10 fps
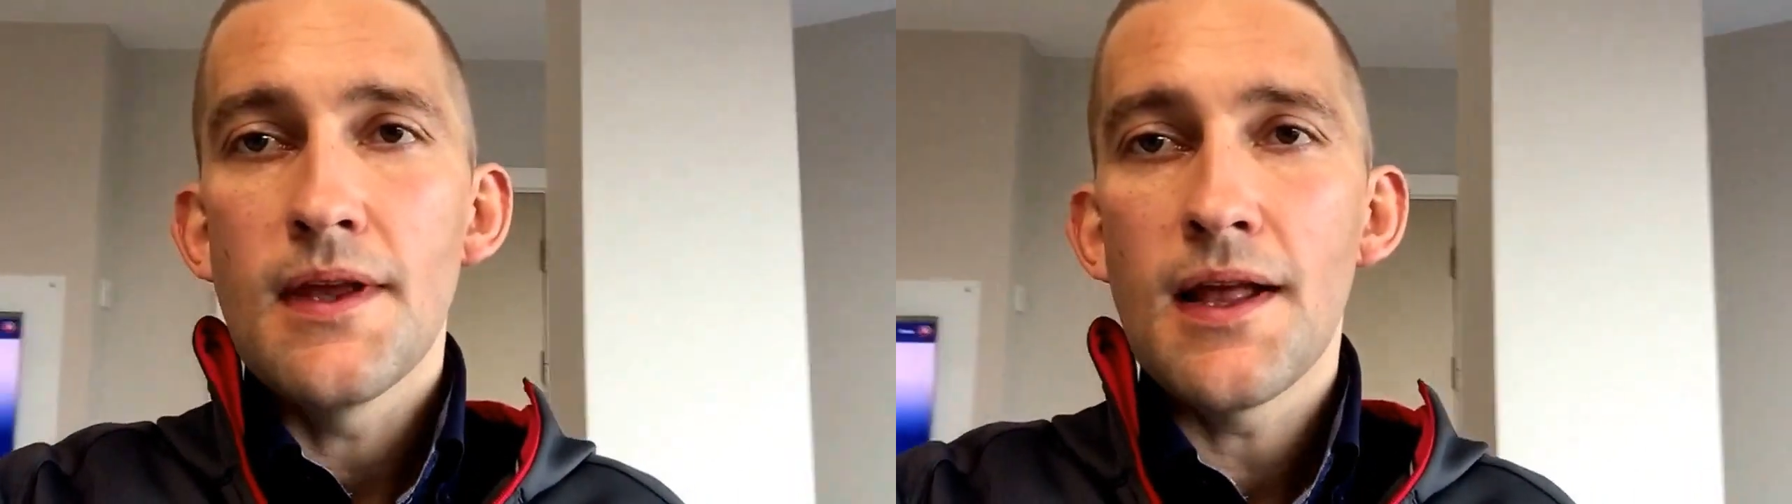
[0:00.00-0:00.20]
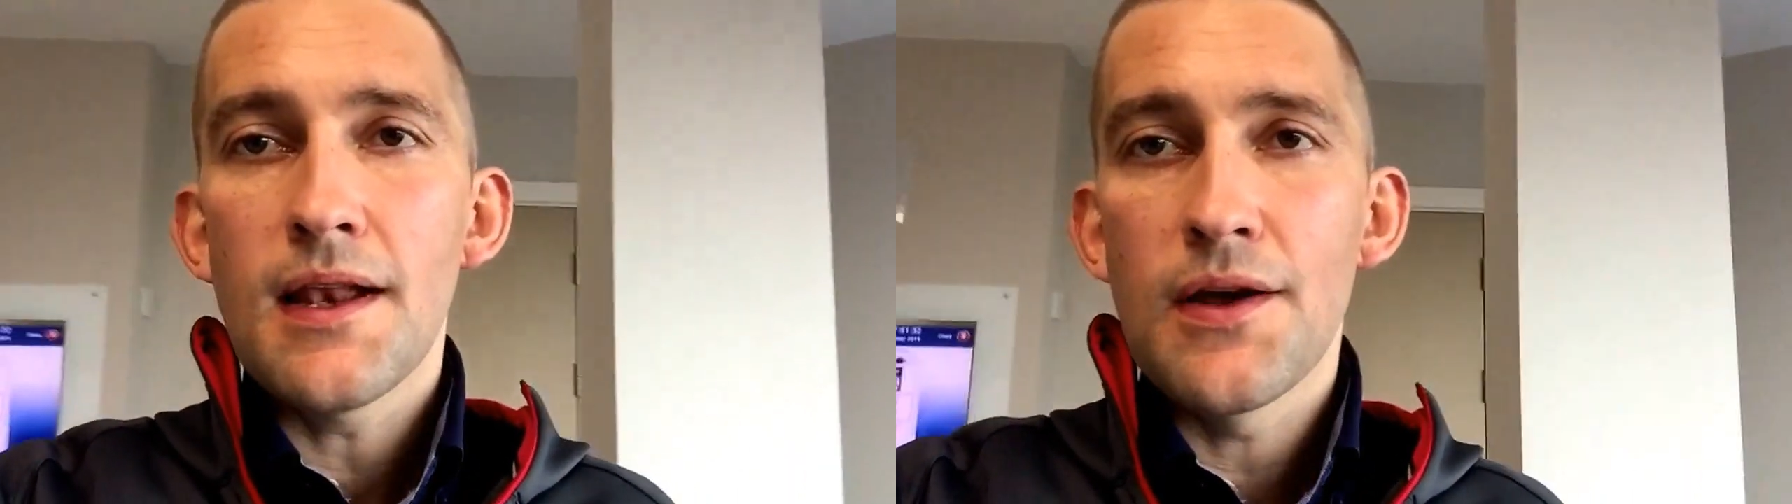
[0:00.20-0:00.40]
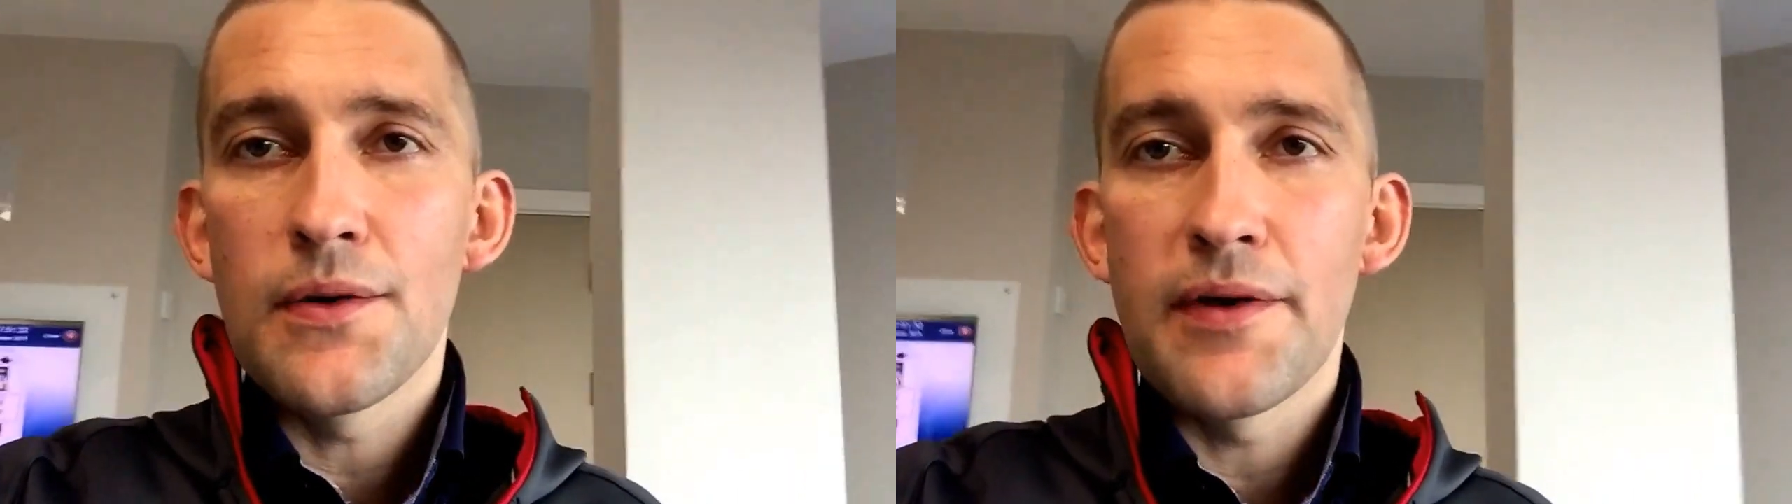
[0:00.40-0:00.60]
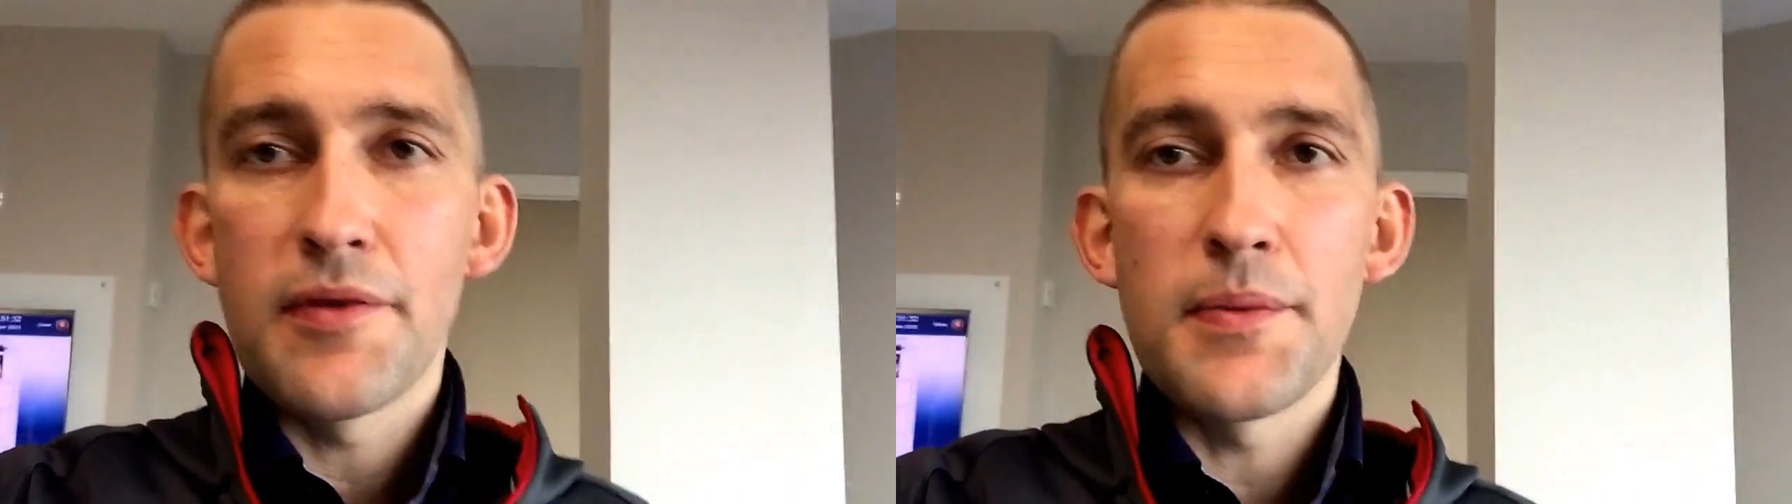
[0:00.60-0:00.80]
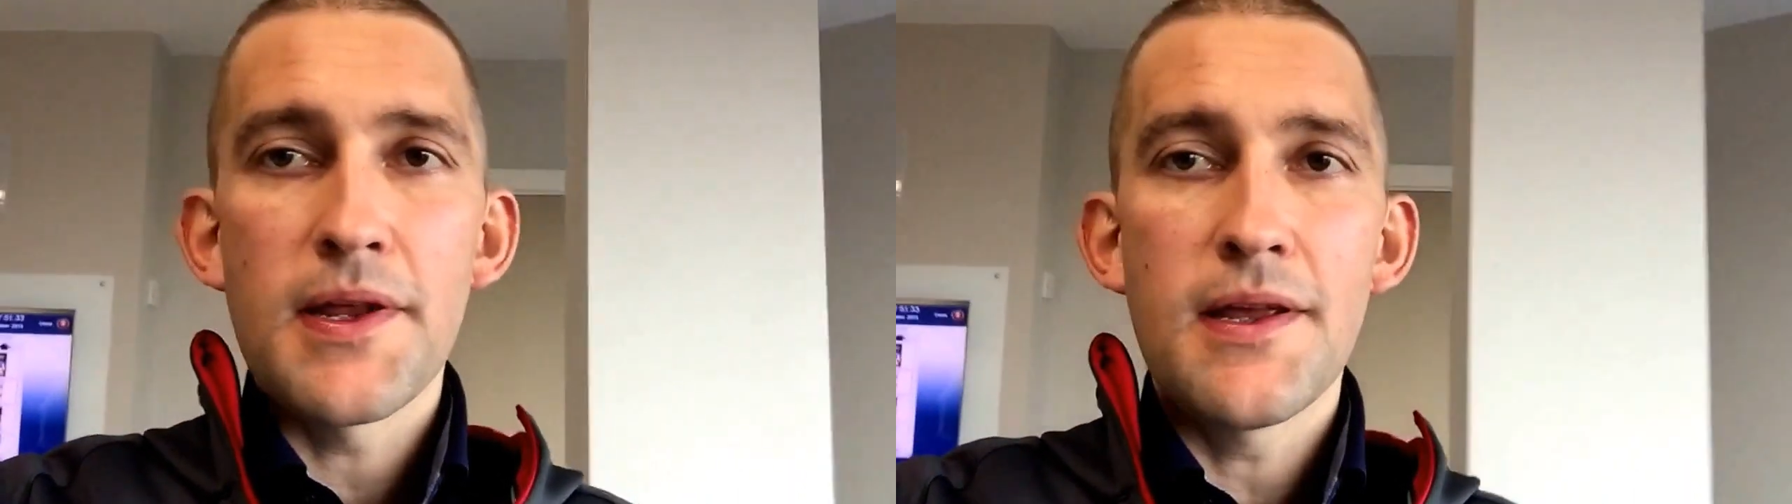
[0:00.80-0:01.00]
Hello,
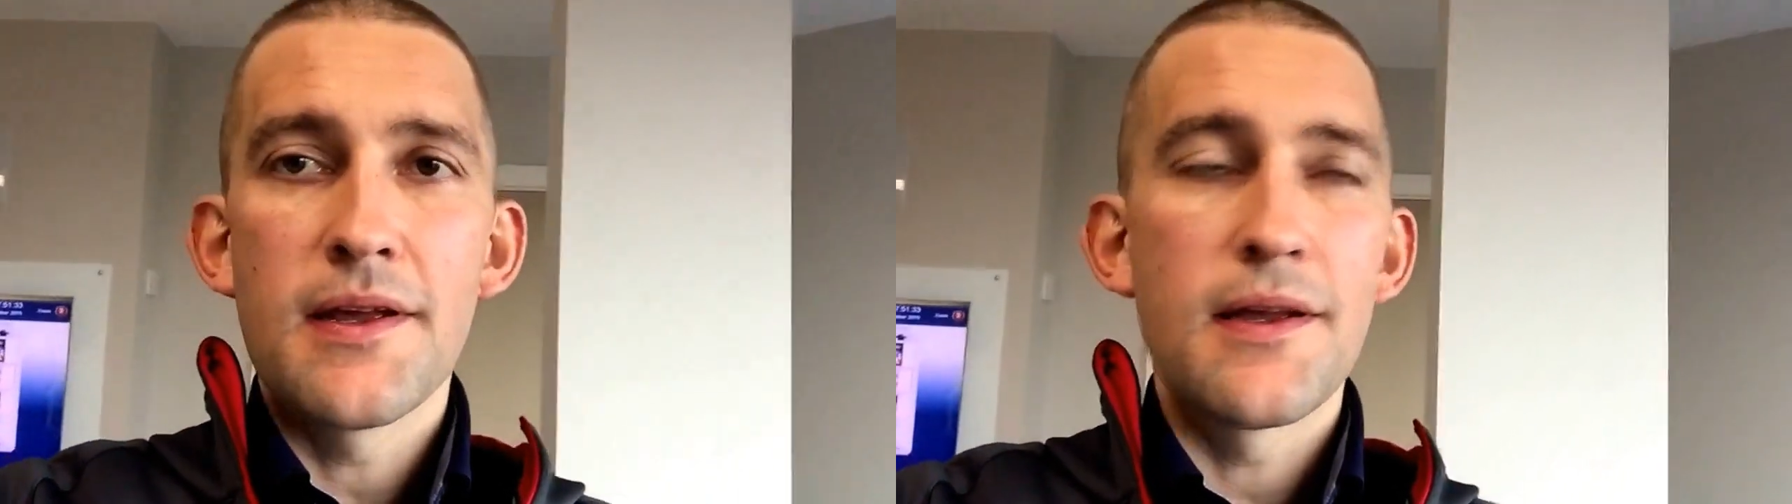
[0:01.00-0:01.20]
everybody.